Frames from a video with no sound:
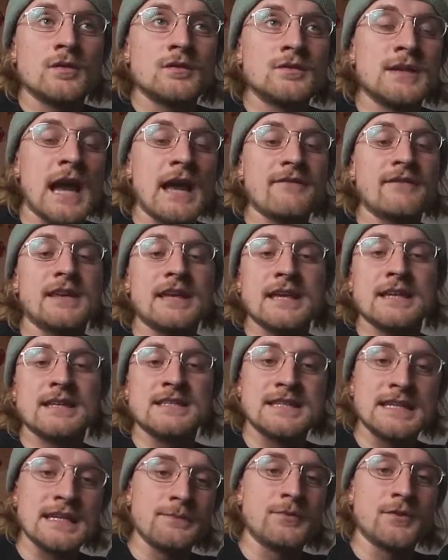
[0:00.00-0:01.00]

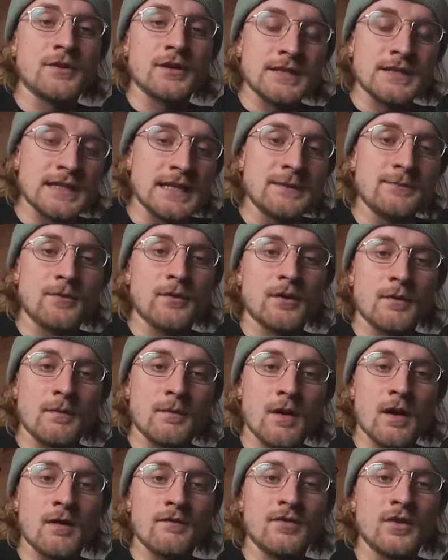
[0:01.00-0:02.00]
deeper and deeper
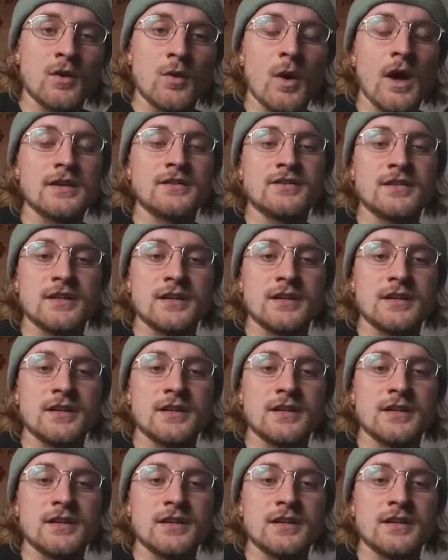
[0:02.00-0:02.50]
of the question